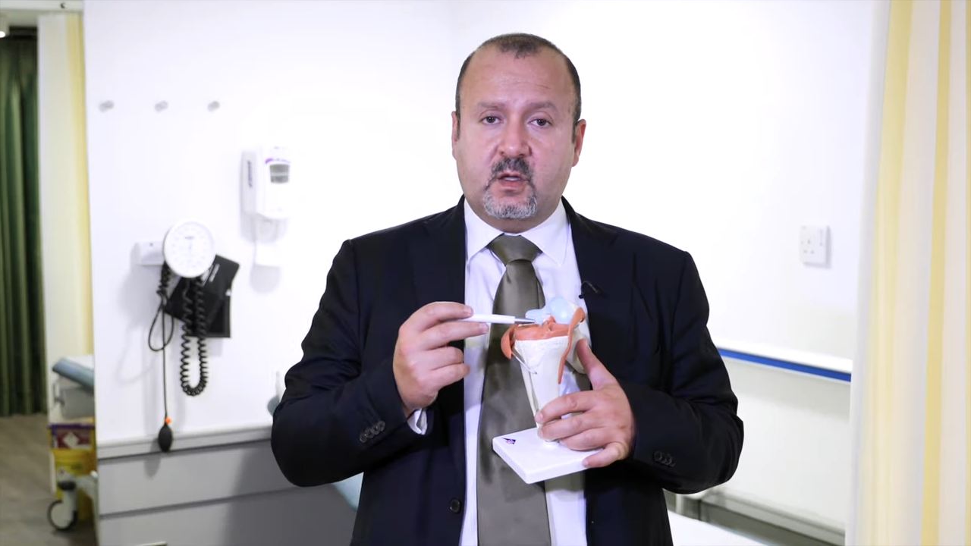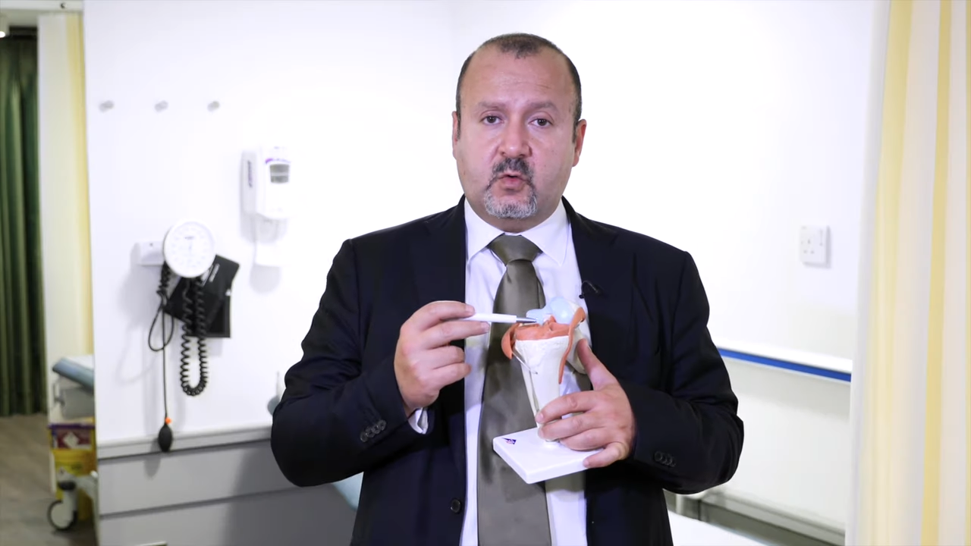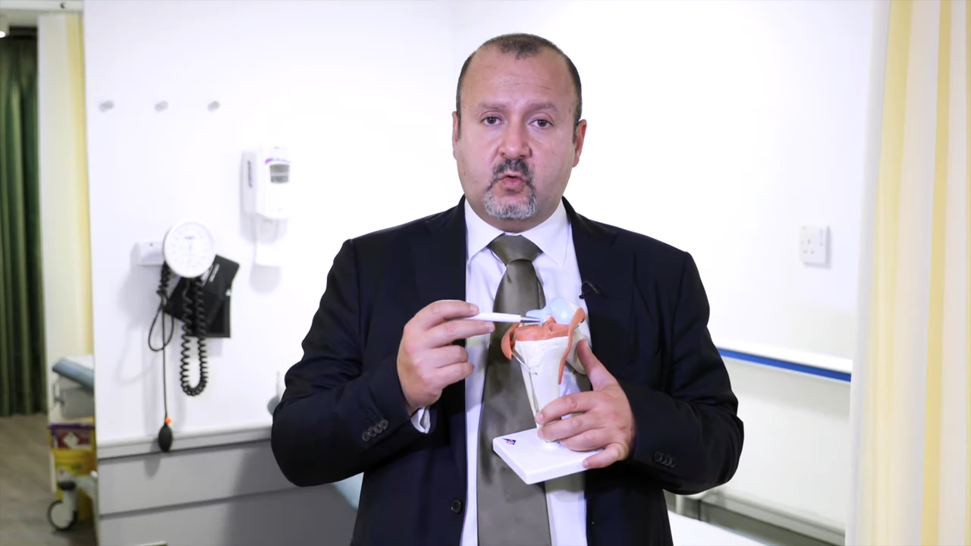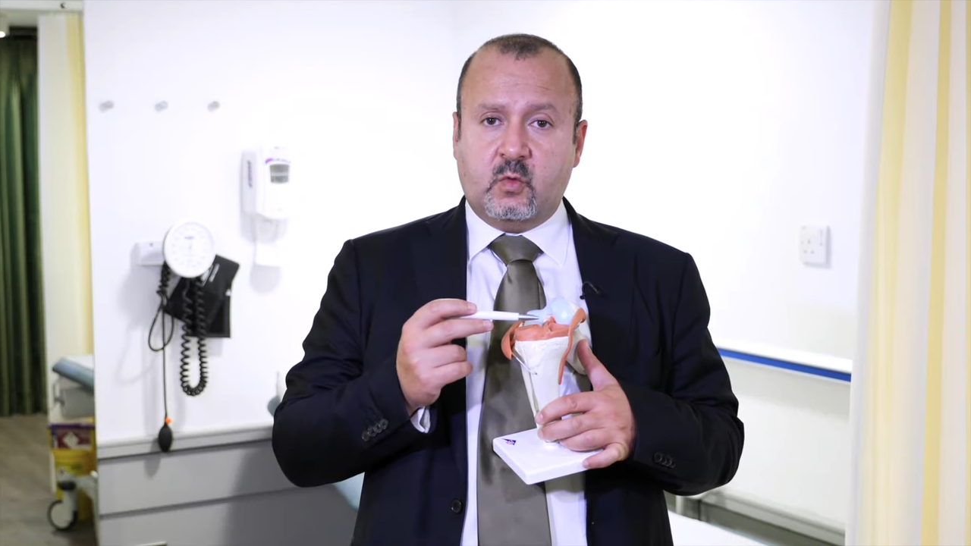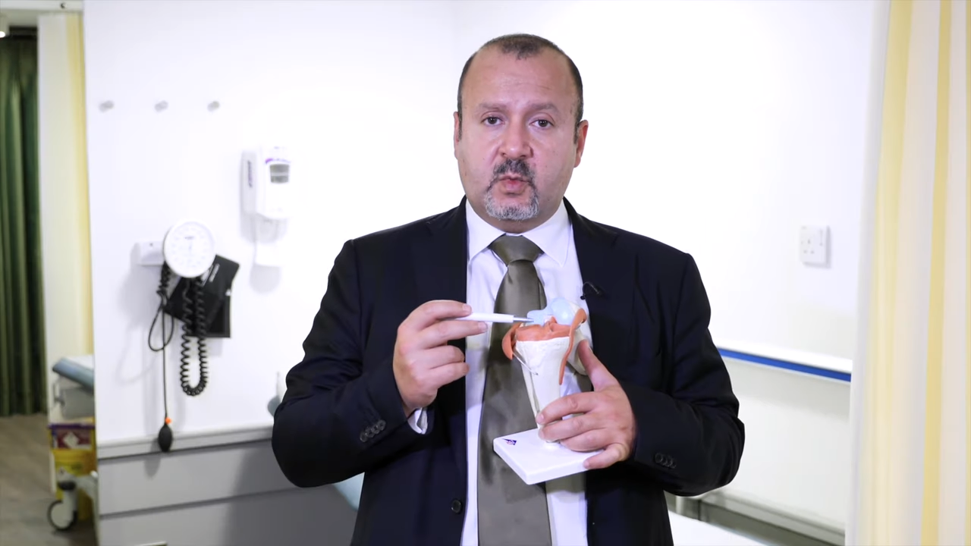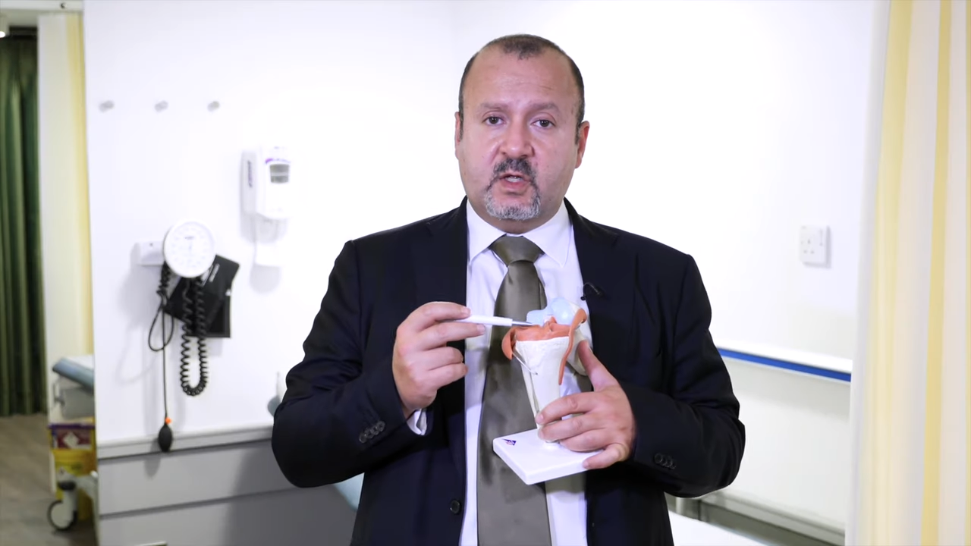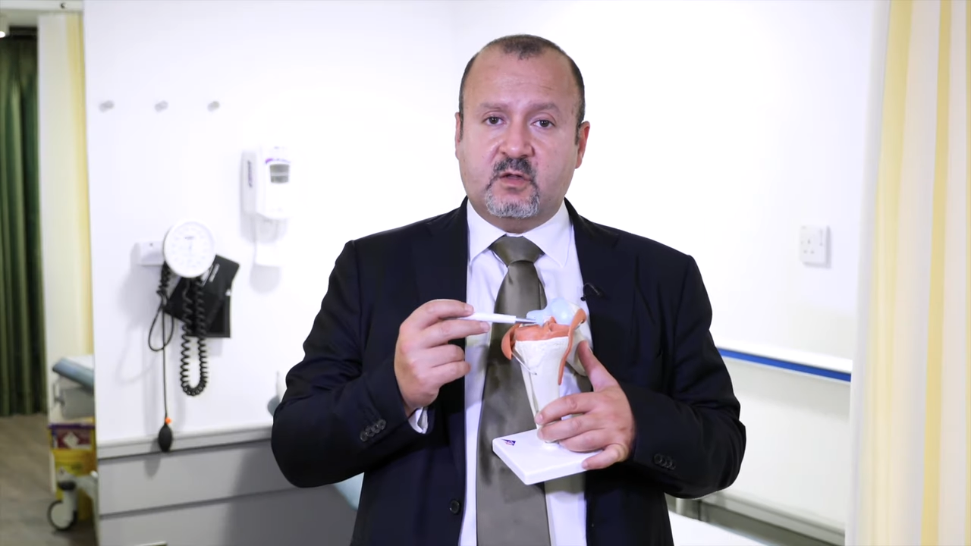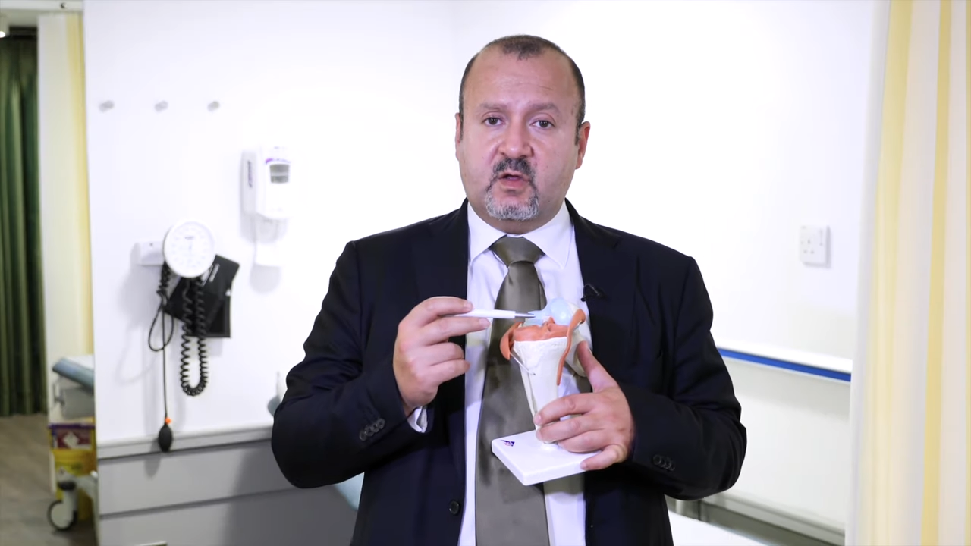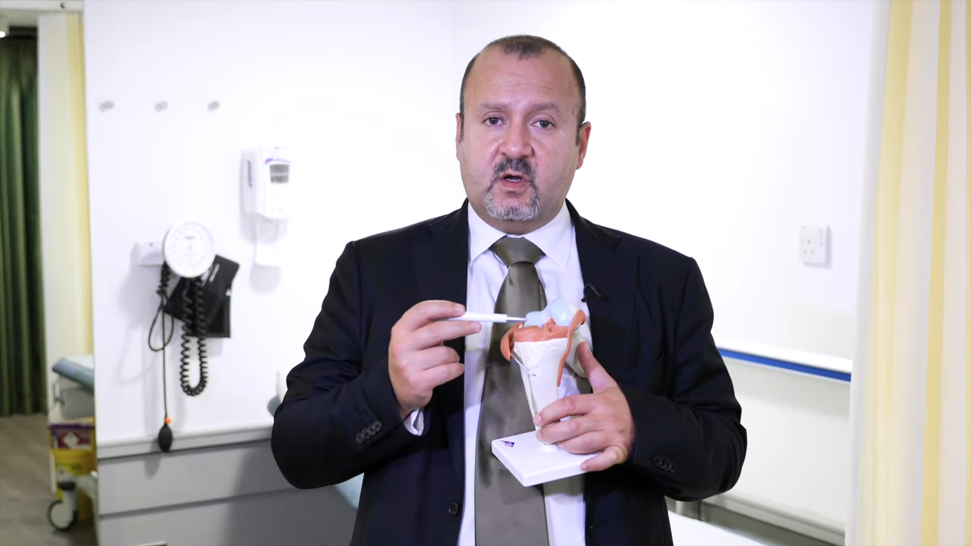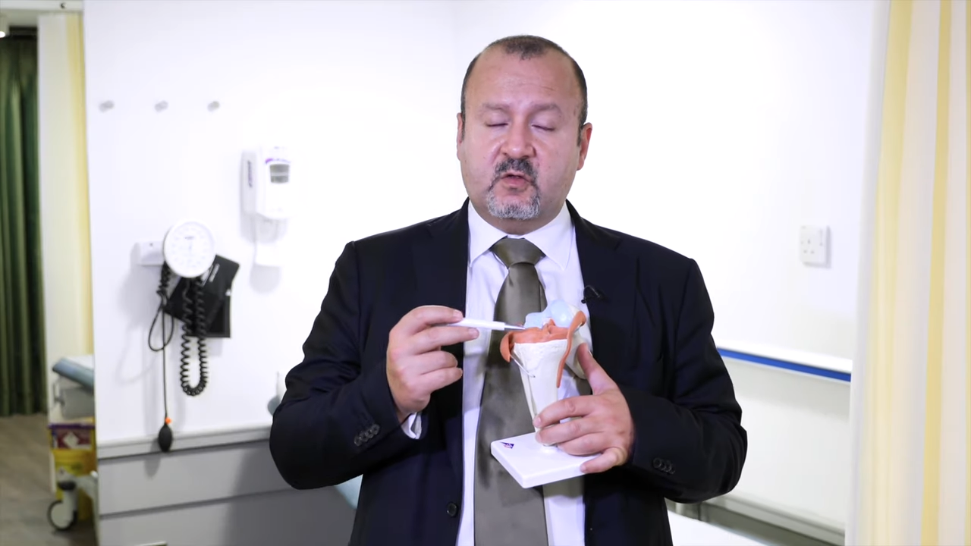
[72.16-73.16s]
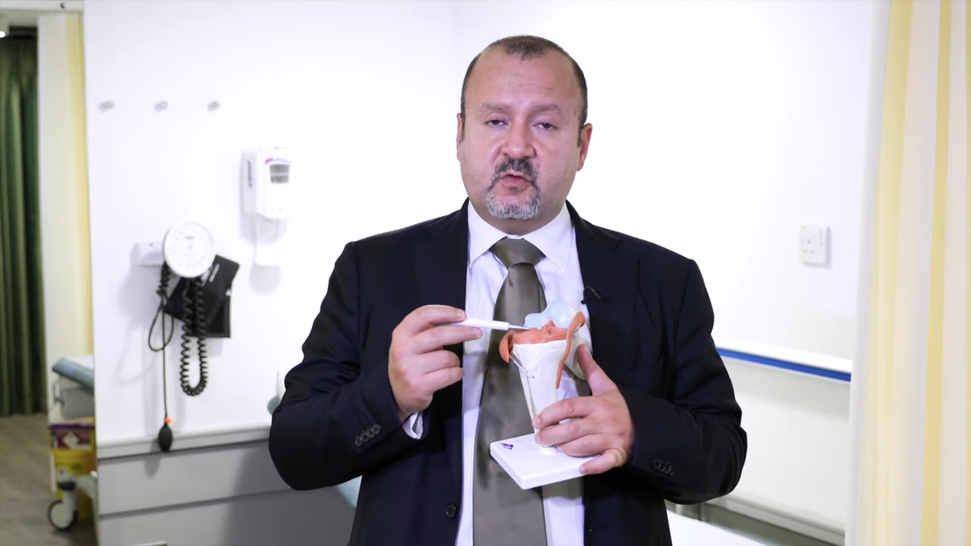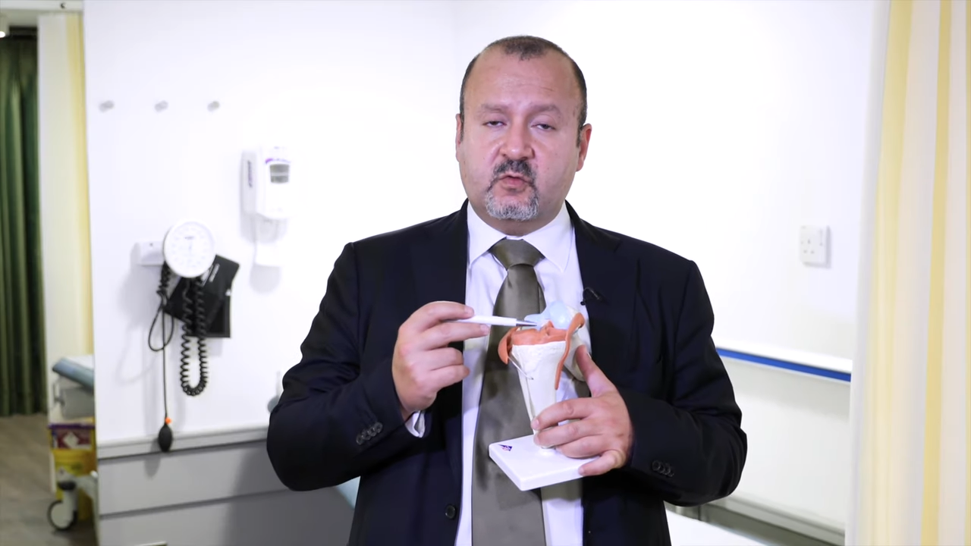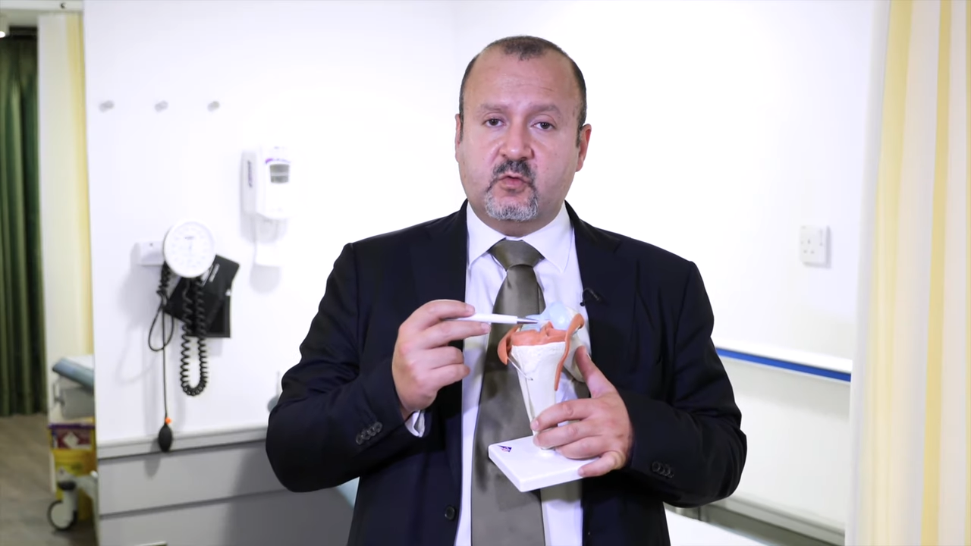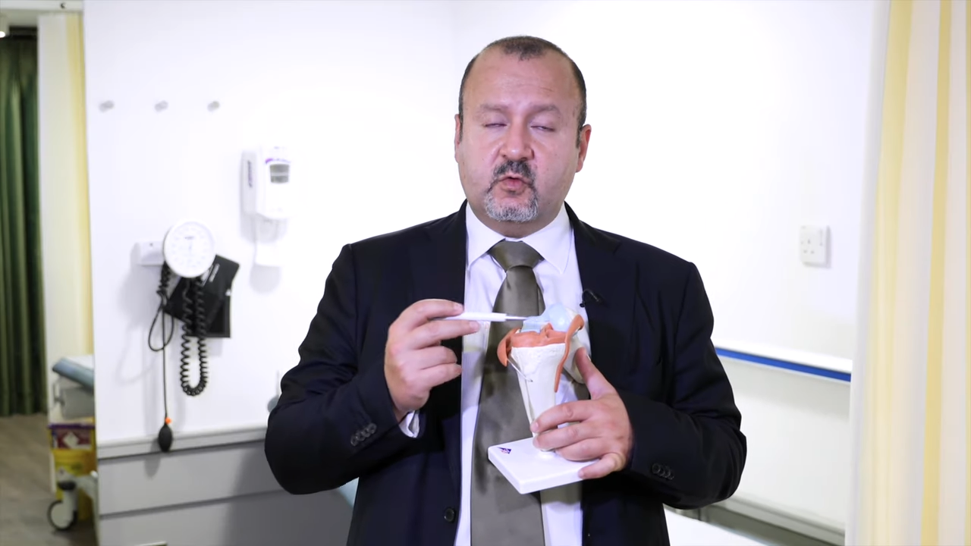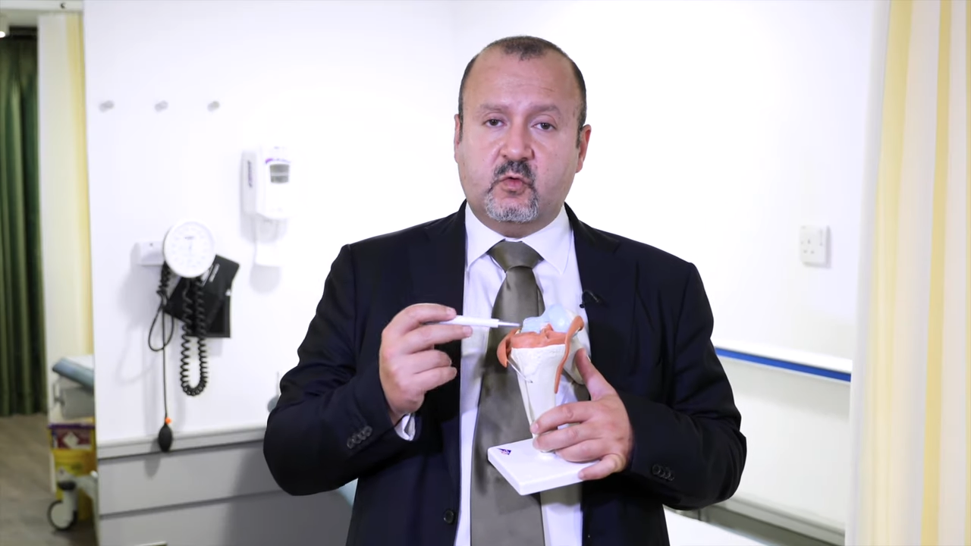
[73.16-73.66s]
Normally tears due